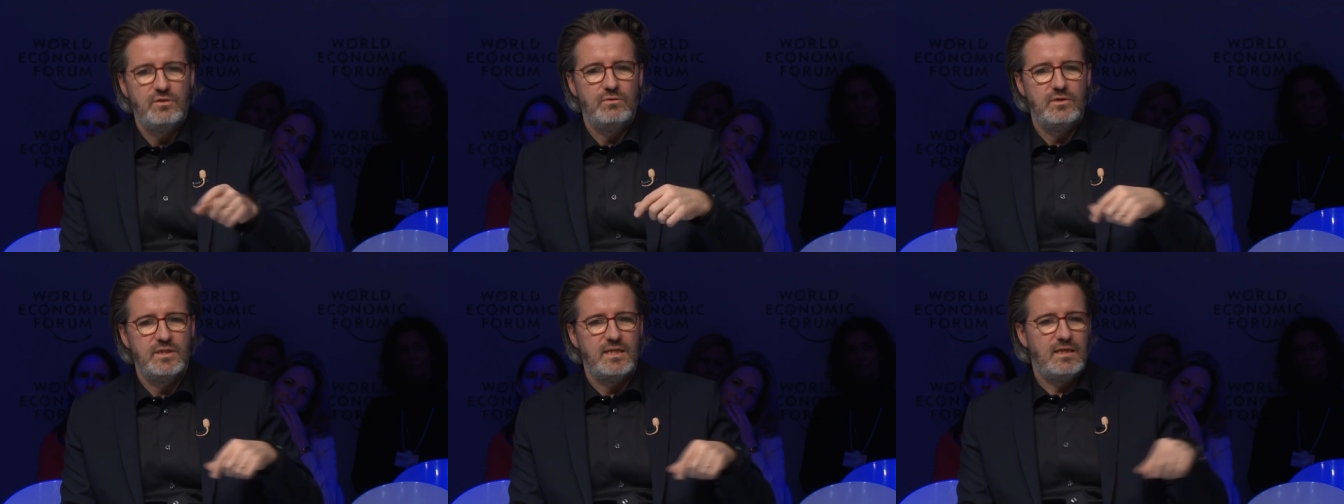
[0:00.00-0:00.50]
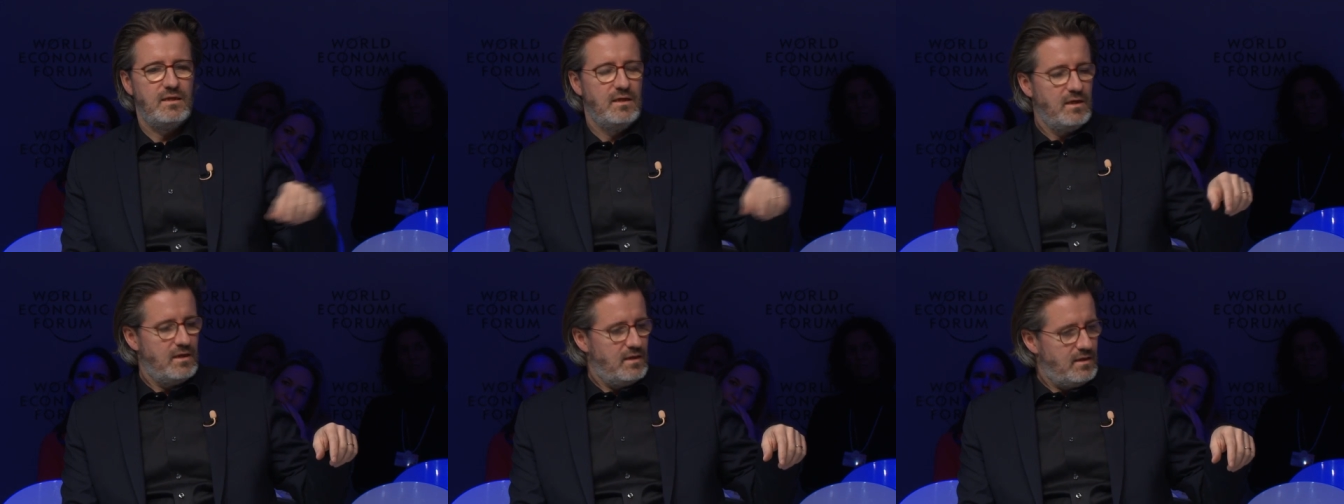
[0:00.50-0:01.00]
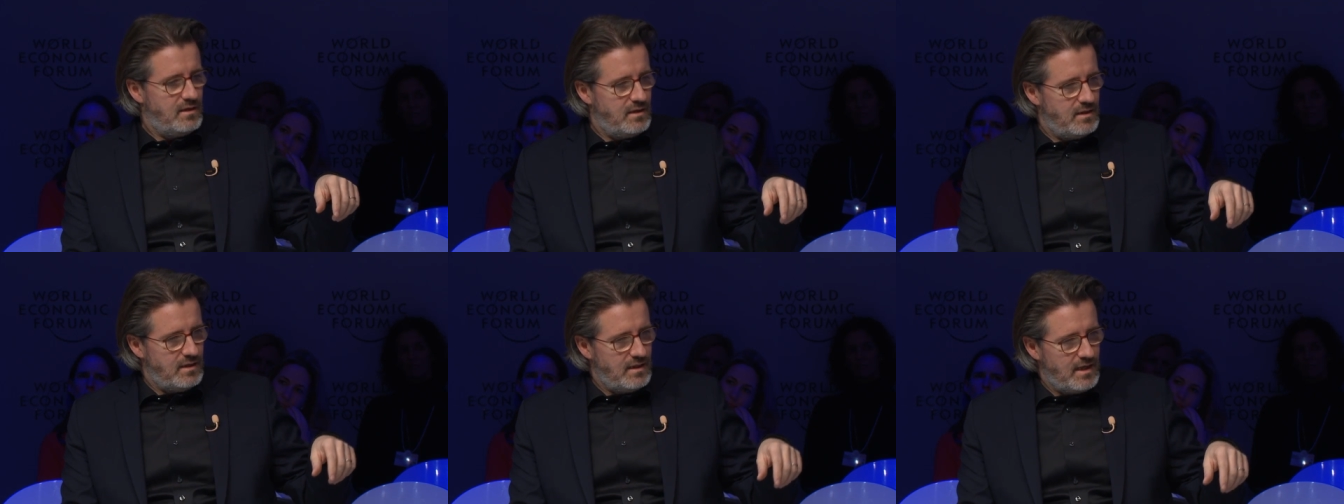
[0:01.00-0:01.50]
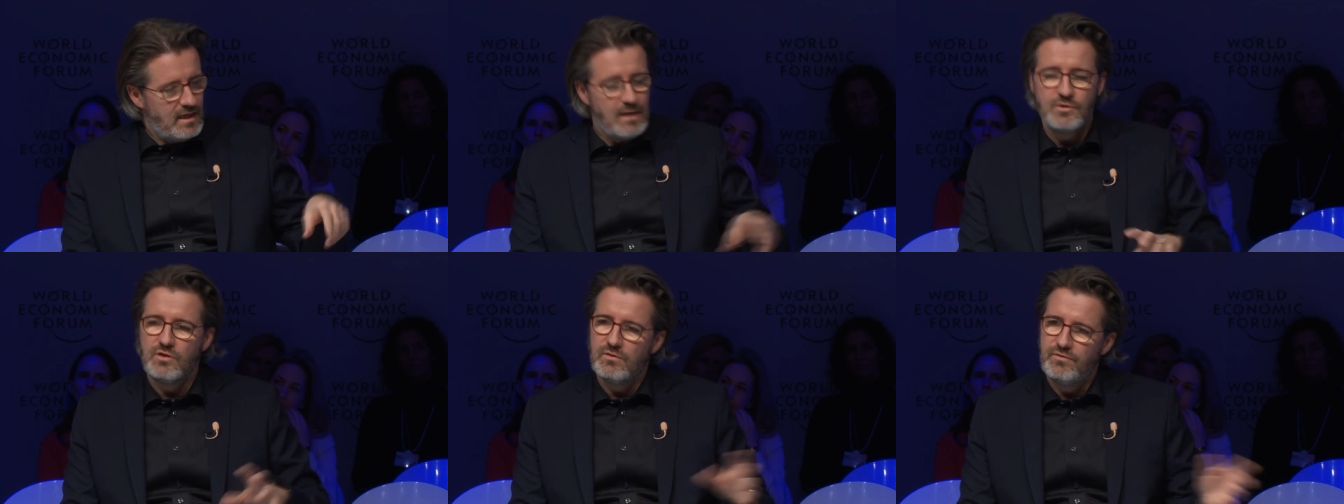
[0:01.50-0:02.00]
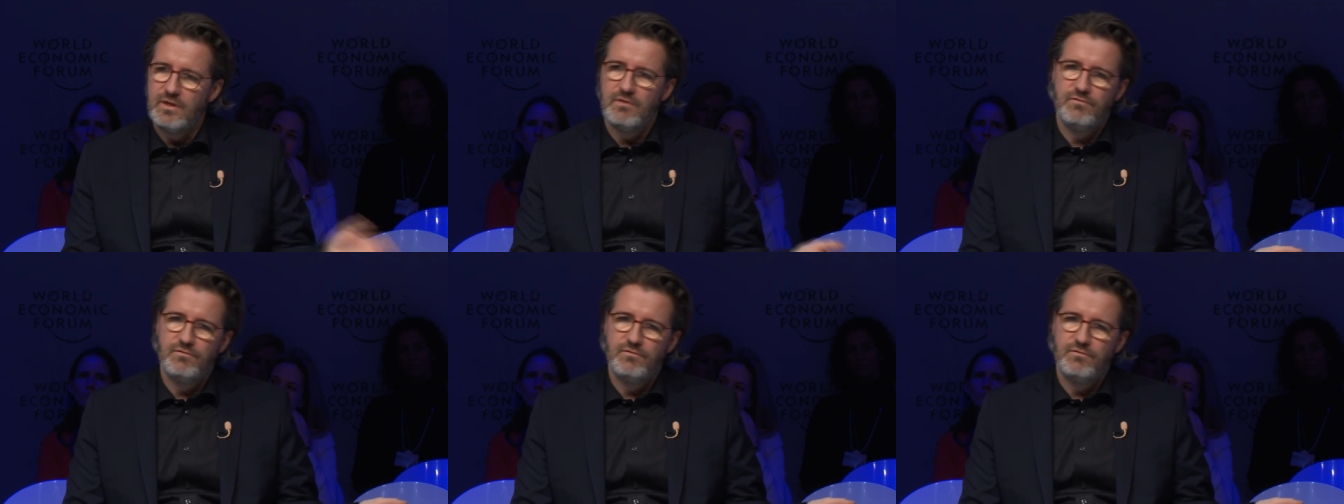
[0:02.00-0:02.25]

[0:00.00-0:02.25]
you, he said. And I'm so afraid